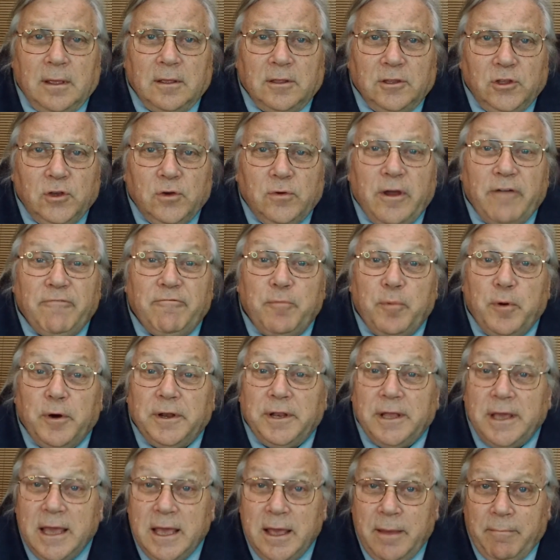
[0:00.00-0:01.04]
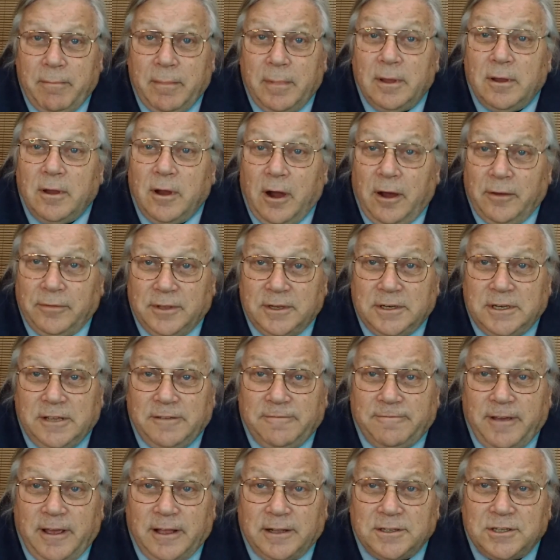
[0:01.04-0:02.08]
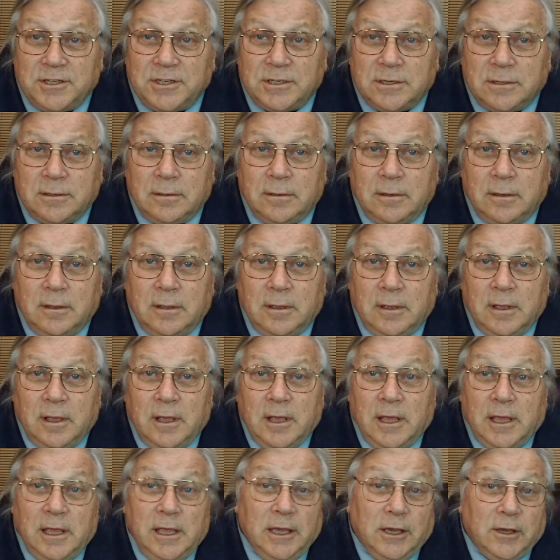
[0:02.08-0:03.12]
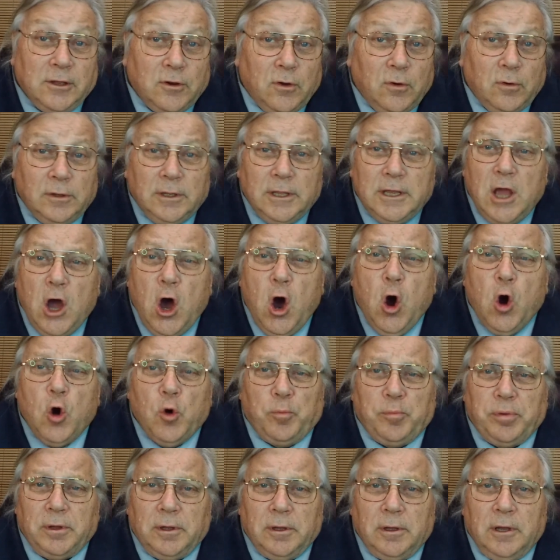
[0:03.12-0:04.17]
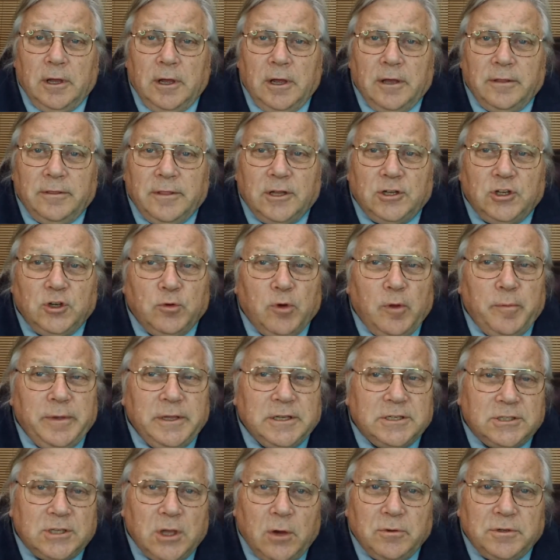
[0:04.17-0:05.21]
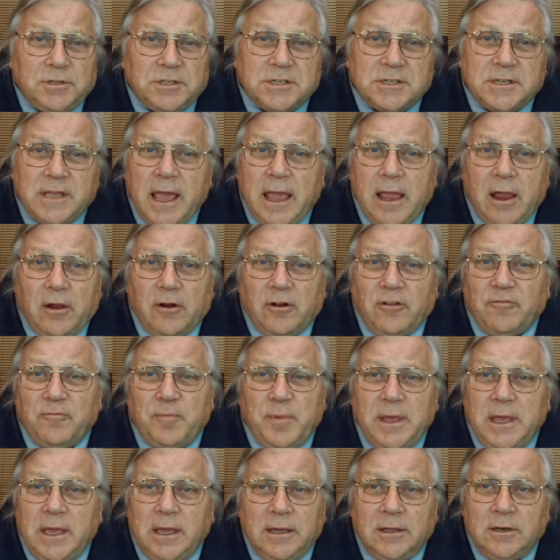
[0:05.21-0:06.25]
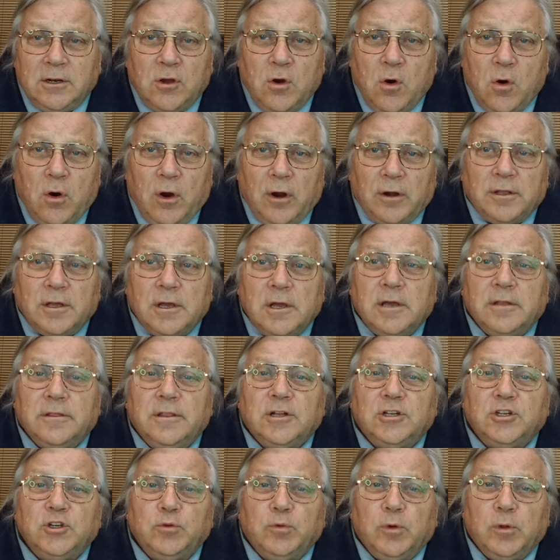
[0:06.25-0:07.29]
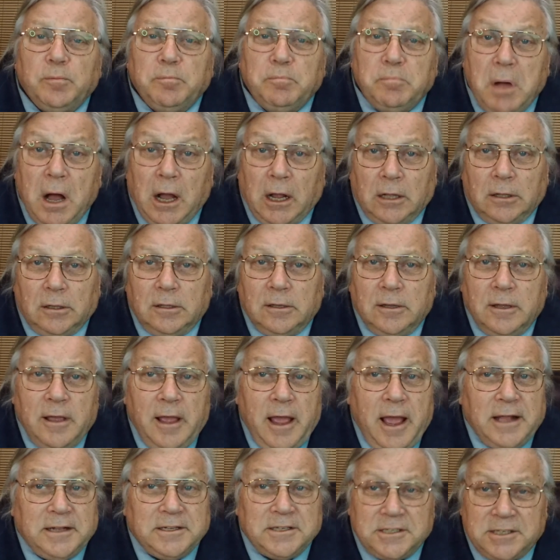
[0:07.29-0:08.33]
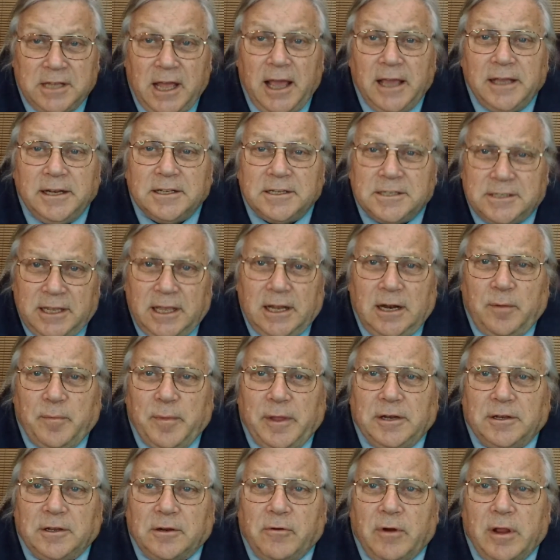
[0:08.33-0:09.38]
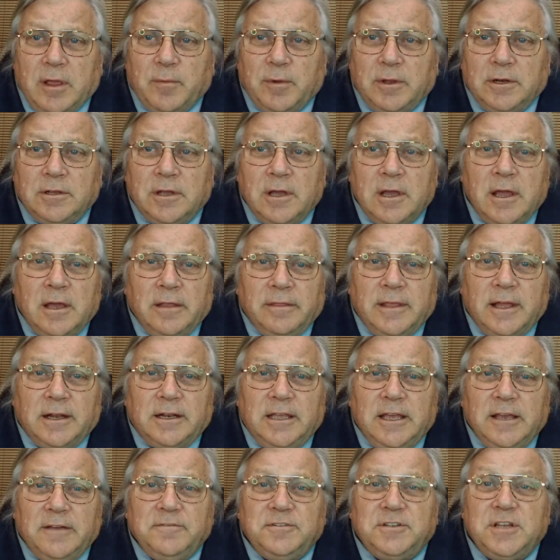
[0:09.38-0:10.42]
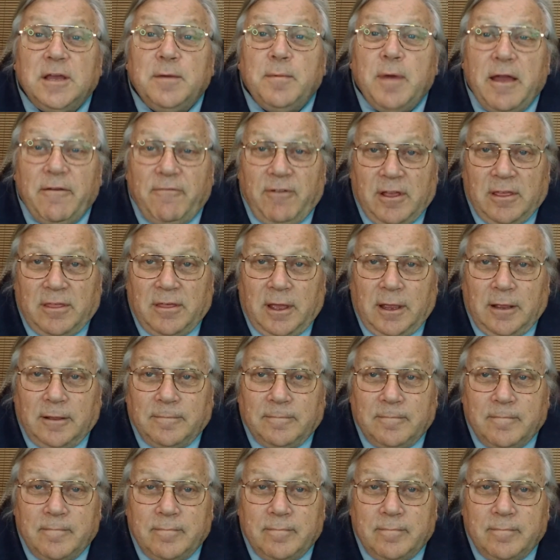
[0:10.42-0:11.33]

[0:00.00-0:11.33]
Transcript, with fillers: You have put him on the defense. He can only hope that you will be so scared of being in court that you will buckle and sign a settlement agreement that gives him everything.